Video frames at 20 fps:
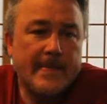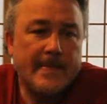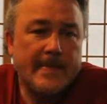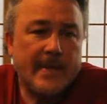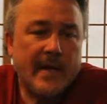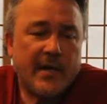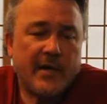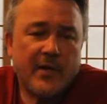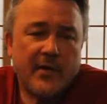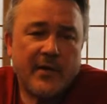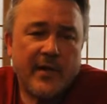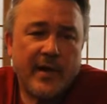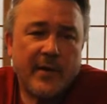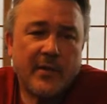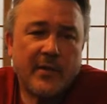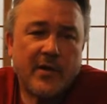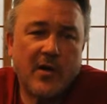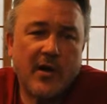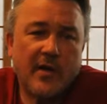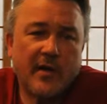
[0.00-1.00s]
I don't know that I
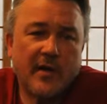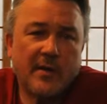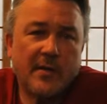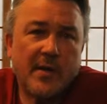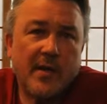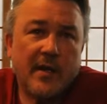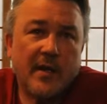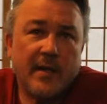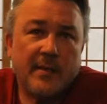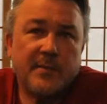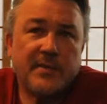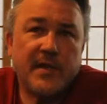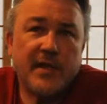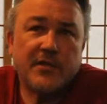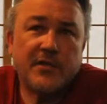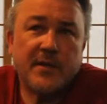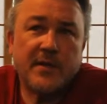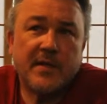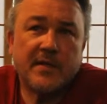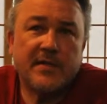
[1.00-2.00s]
would call it an
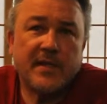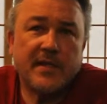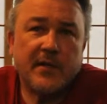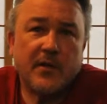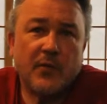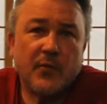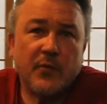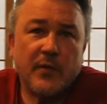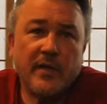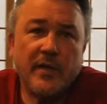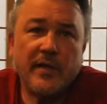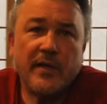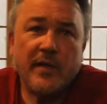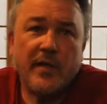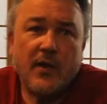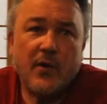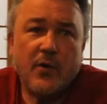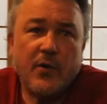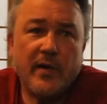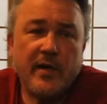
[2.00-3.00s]
obsession, because I don't really
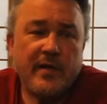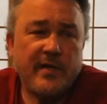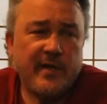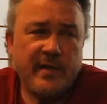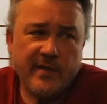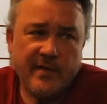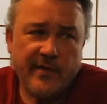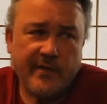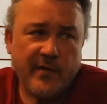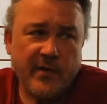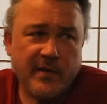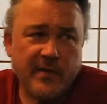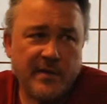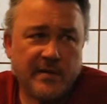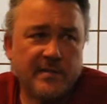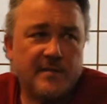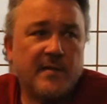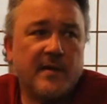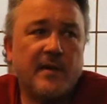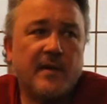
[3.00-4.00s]
know anything different.
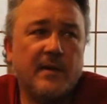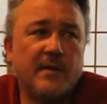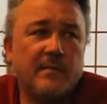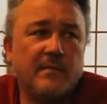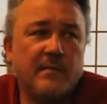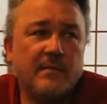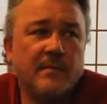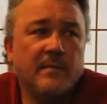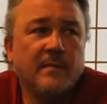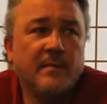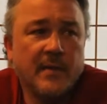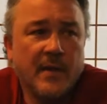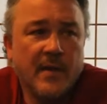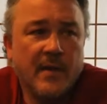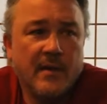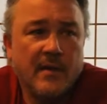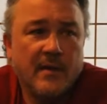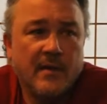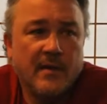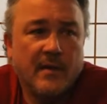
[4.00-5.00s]

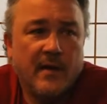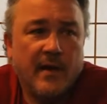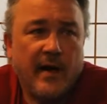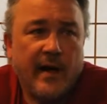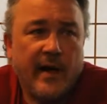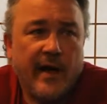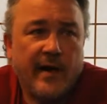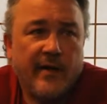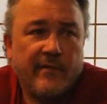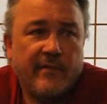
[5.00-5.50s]
I have...